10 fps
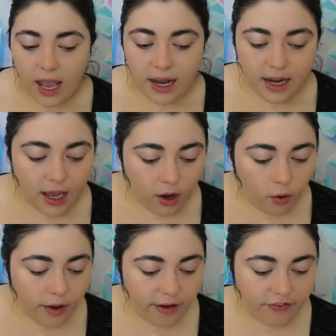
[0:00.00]
And
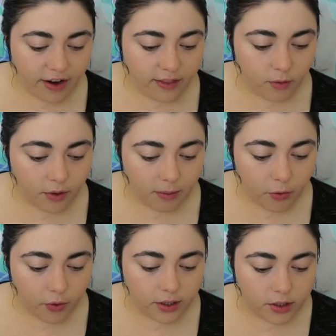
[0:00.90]
now, finally, what
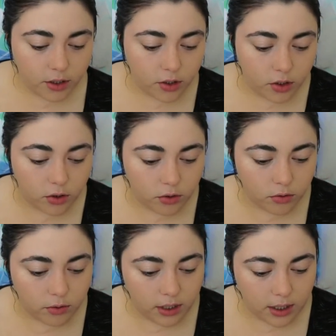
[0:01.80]
I'm going to
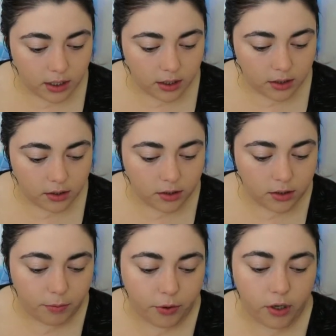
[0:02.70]
do
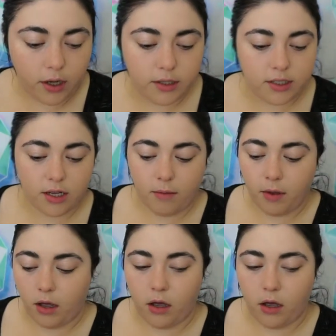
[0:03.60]
is put on some